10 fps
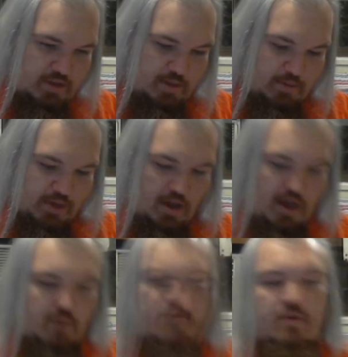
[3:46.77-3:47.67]
Here we go.
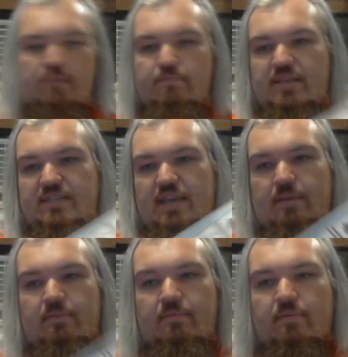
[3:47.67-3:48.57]
Oh,
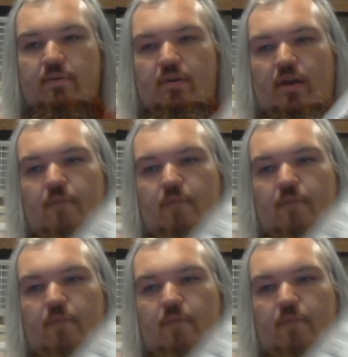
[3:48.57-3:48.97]
a